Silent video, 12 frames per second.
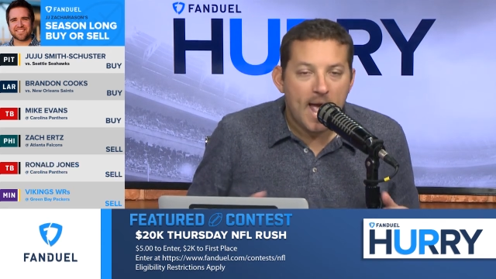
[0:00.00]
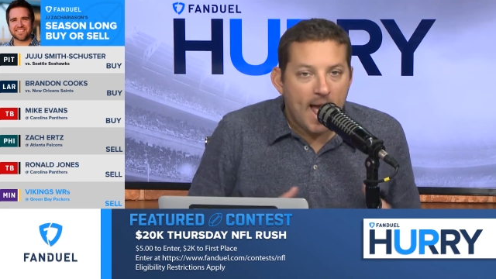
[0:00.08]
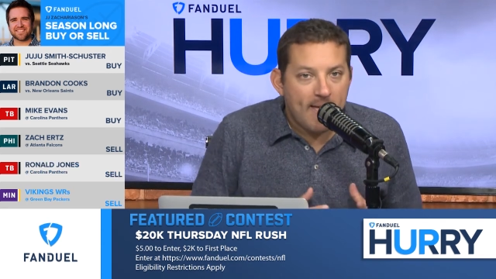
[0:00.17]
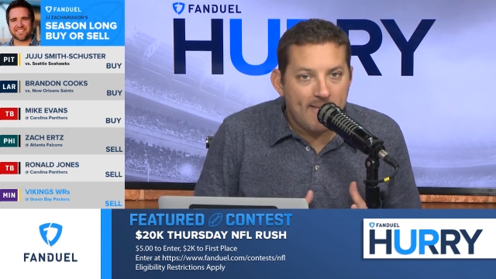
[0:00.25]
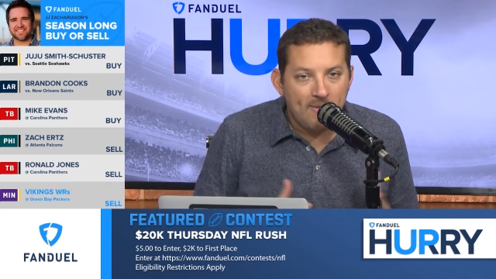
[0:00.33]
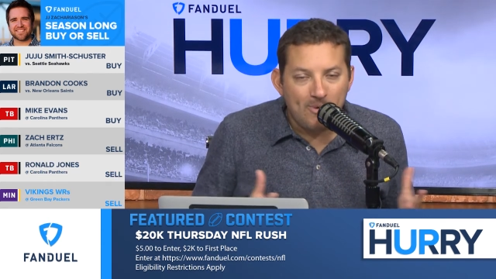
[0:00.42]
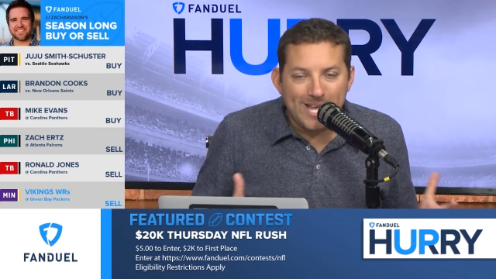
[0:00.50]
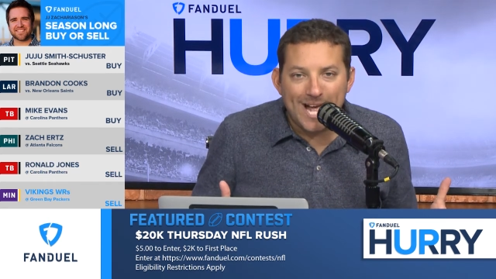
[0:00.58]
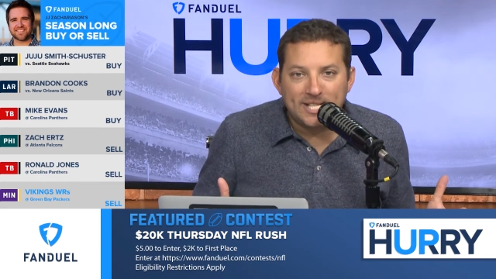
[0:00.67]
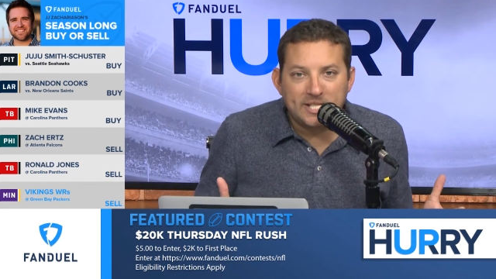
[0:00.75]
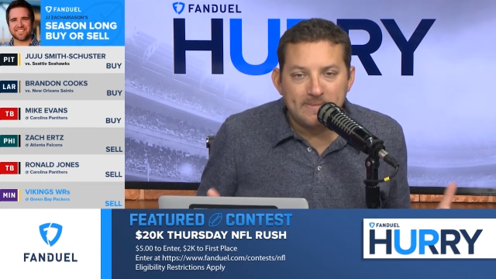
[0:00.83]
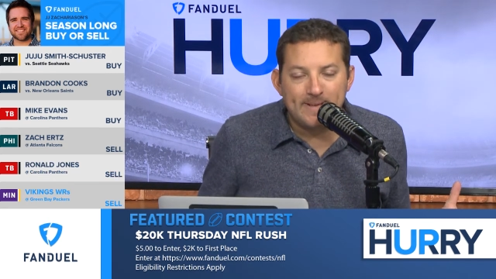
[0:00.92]
And then we
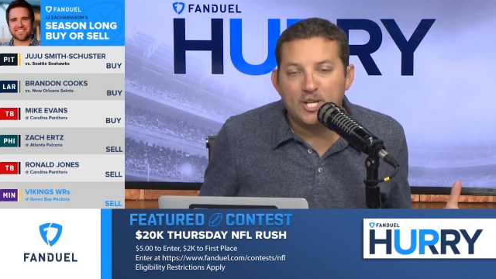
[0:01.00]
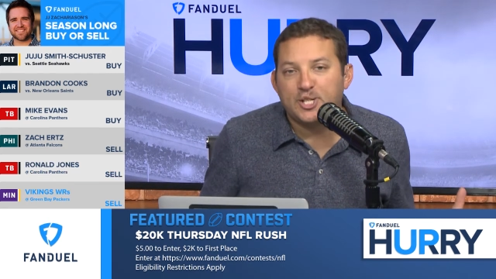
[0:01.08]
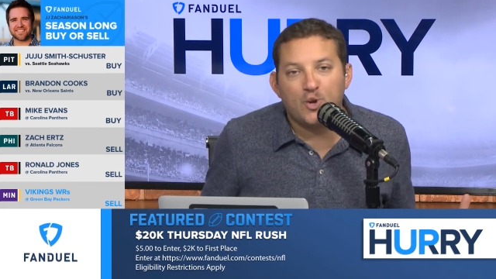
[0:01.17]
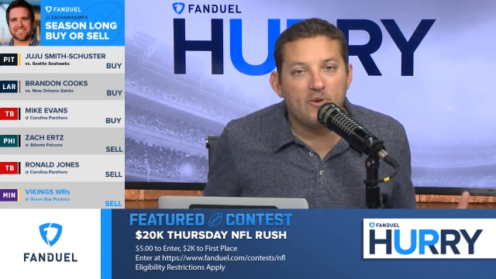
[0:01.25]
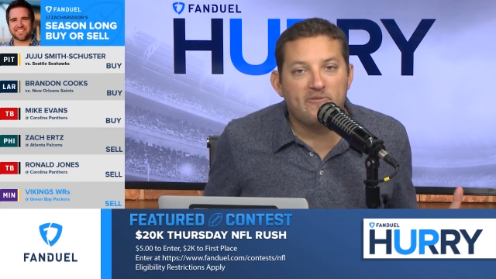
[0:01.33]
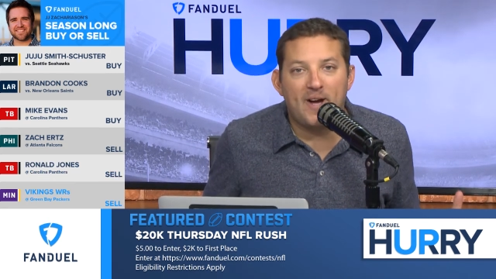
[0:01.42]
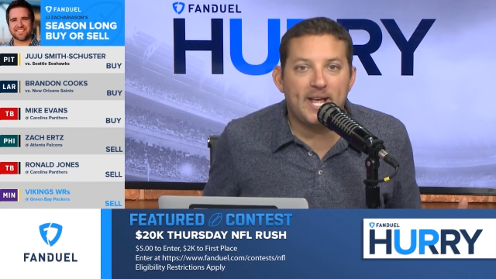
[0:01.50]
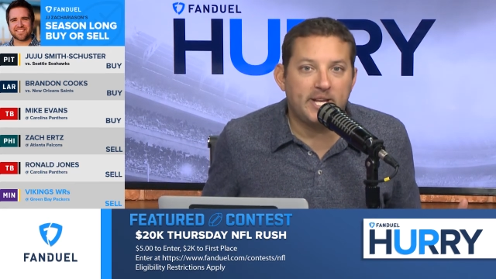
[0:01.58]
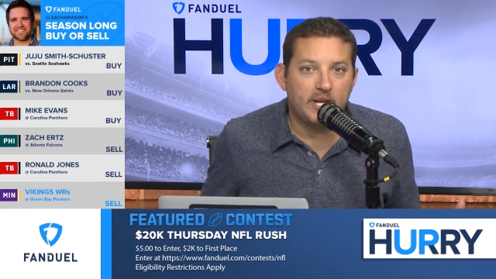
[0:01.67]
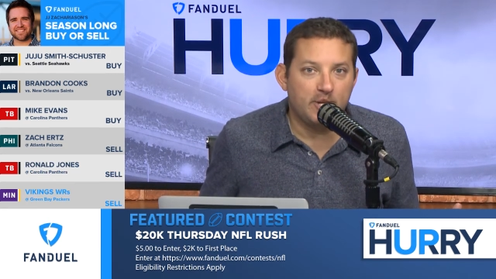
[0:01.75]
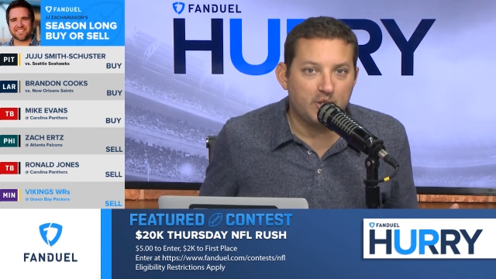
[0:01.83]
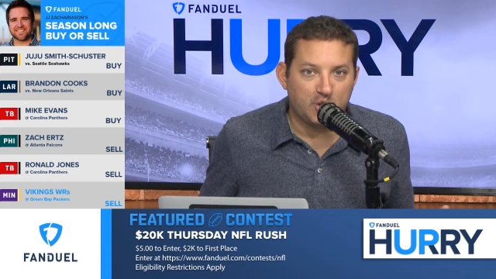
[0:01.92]
get to the Minnesota
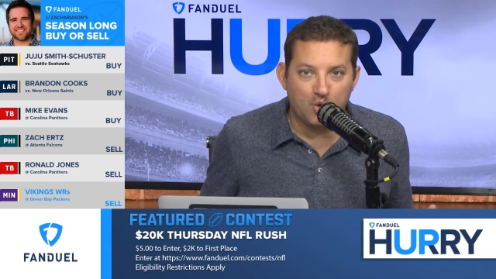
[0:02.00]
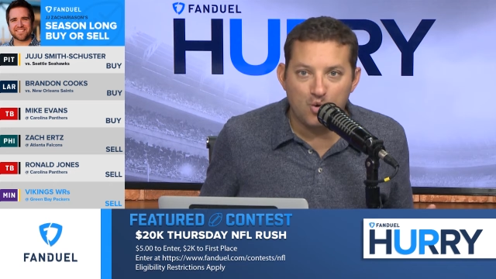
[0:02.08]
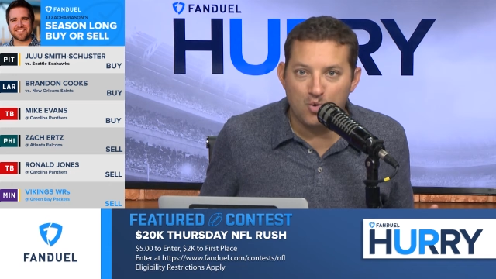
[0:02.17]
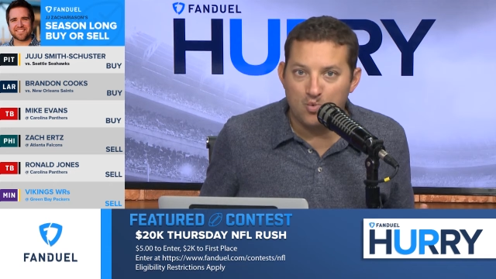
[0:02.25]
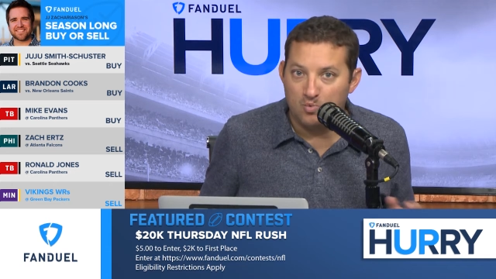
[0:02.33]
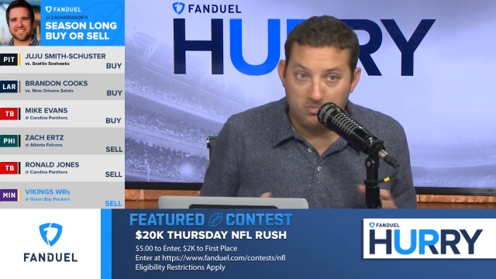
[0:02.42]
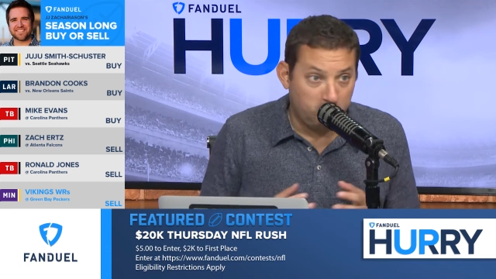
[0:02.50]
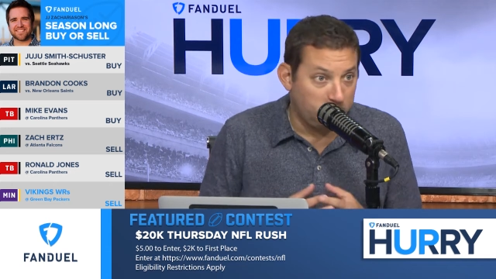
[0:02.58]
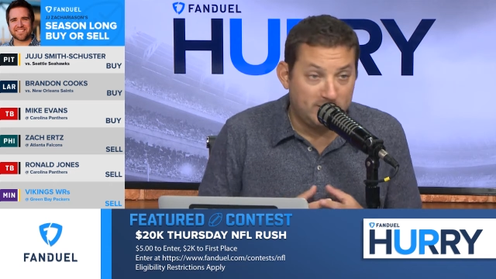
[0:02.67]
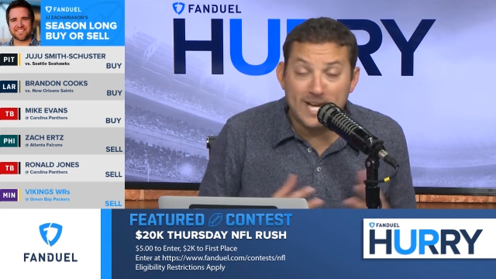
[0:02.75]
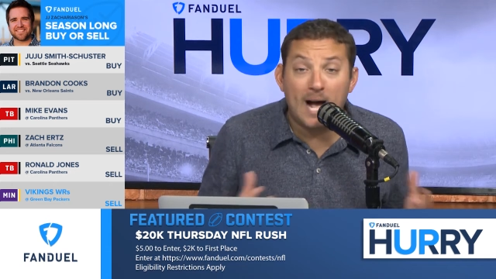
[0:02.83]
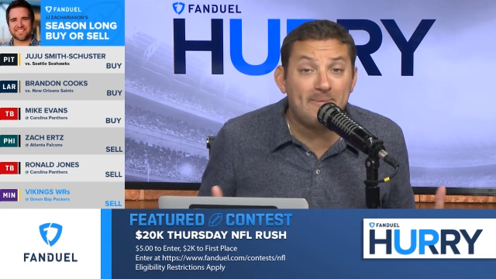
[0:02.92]
Vikings, who
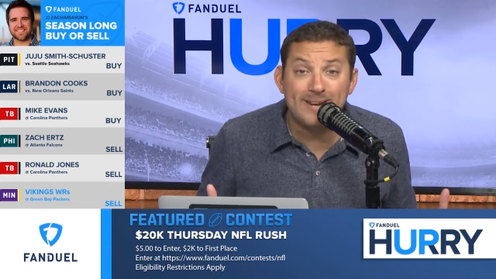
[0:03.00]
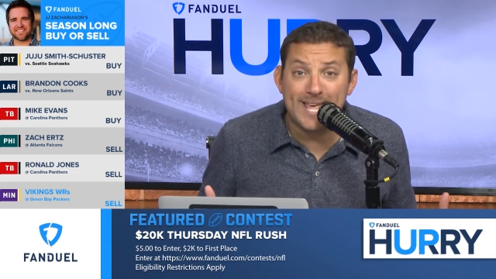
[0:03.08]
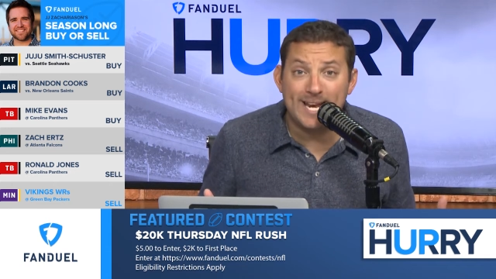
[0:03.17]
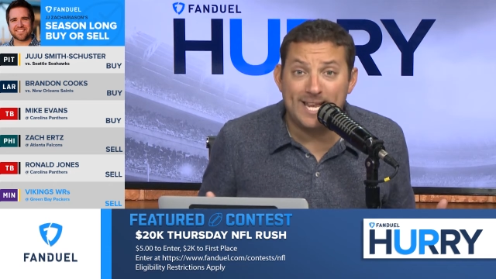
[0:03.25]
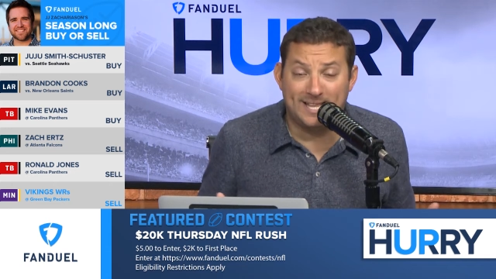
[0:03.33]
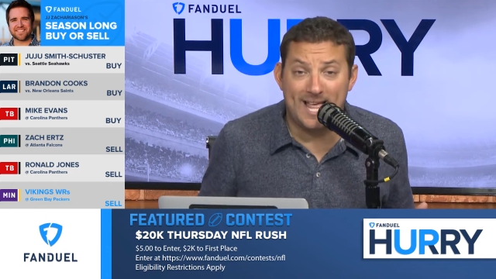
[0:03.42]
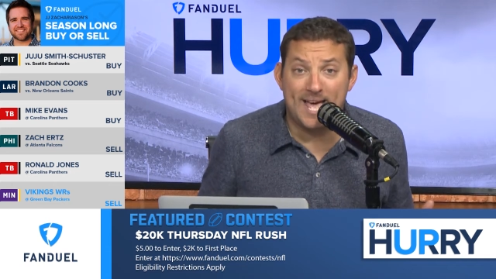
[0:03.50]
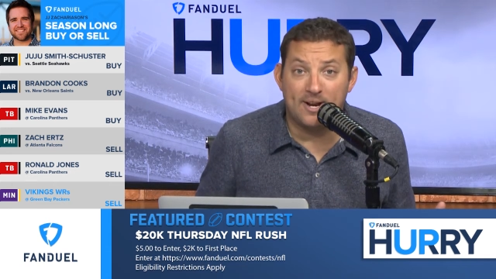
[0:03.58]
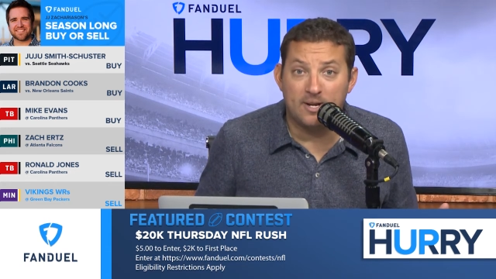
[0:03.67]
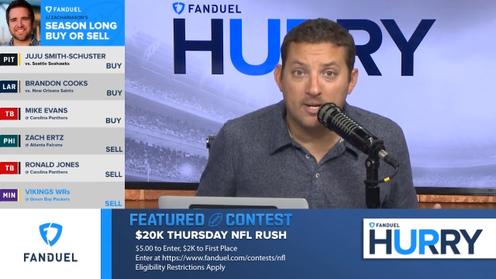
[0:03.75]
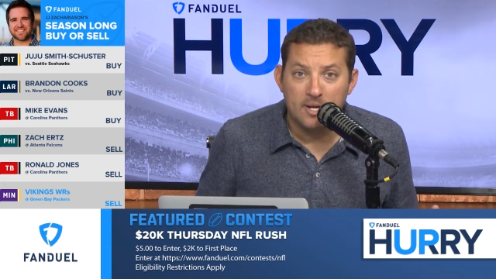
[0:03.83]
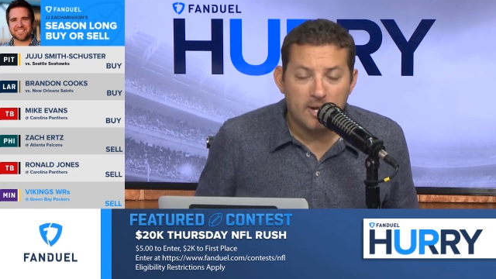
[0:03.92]
dominated Atlanta.